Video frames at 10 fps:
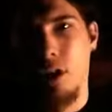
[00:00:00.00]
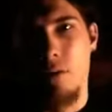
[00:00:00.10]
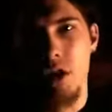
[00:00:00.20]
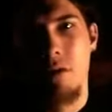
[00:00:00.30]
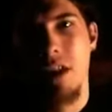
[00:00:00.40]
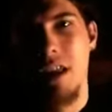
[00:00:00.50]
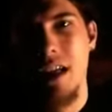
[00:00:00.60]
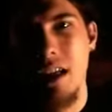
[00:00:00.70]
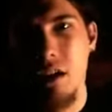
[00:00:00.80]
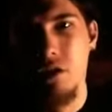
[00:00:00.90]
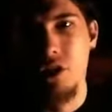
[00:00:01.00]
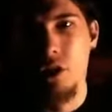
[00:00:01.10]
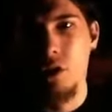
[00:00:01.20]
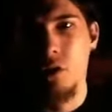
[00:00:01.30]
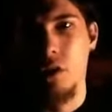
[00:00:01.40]
over something they didn't
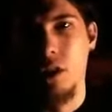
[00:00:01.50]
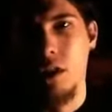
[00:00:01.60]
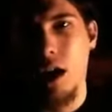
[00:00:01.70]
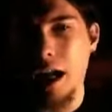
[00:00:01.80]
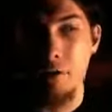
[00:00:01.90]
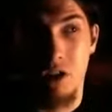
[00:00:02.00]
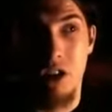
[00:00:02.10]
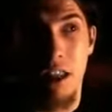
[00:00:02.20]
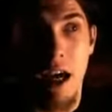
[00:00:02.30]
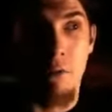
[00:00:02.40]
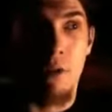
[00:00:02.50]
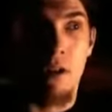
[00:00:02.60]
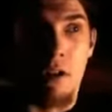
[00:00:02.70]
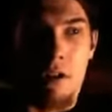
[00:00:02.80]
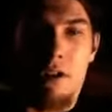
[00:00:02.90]
do, I would say that
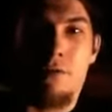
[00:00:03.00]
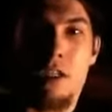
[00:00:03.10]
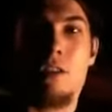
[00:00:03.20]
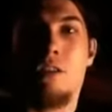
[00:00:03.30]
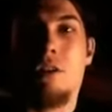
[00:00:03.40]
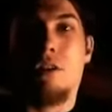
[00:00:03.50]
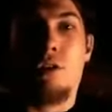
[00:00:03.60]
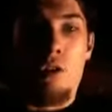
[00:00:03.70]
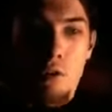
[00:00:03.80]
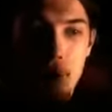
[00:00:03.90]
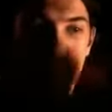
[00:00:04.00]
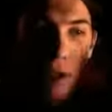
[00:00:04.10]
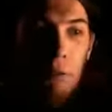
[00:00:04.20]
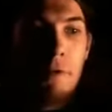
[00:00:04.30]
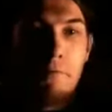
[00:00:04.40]
would, if it gets into the news and
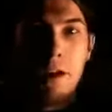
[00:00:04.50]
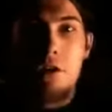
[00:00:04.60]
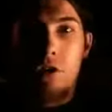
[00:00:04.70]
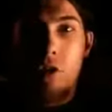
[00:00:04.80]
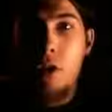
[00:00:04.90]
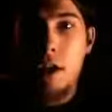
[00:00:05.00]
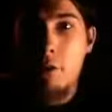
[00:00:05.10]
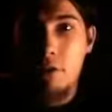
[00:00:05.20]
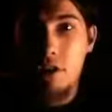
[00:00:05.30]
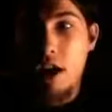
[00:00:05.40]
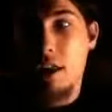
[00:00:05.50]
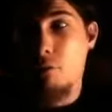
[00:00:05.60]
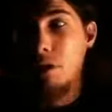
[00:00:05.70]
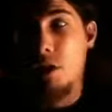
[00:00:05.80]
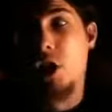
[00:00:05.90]
becomes a big story, I would say
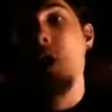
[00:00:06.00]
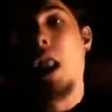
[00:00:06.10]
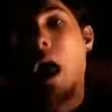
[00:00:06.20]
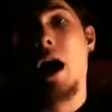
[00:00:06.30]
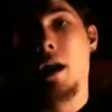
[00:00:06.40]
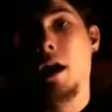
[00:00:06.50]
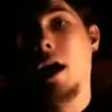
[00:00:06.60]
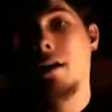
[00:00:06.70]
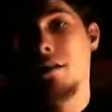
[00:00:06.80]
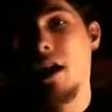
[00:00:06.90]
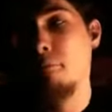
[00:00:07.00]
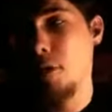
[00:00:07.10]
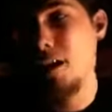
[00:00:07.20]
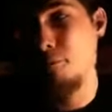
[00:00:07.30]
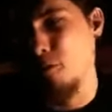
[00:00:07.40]
that would deter a lot of goddamn
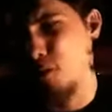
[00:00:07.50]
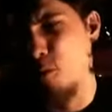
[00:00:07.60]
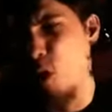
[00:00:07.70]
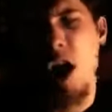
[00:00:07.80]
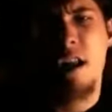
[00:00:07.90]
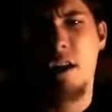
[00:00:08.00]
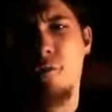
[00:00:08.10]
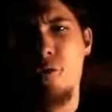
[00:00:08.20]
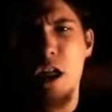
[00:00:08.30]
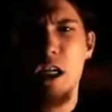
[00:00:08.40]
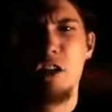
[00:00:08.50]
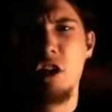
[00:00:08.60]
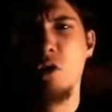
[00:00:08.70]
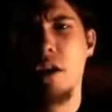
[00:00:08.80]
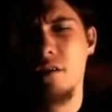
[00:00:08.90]
people from wanting to fucking
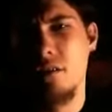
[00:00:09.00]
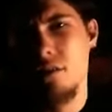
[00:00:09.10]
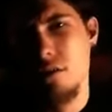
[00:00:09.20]
do it.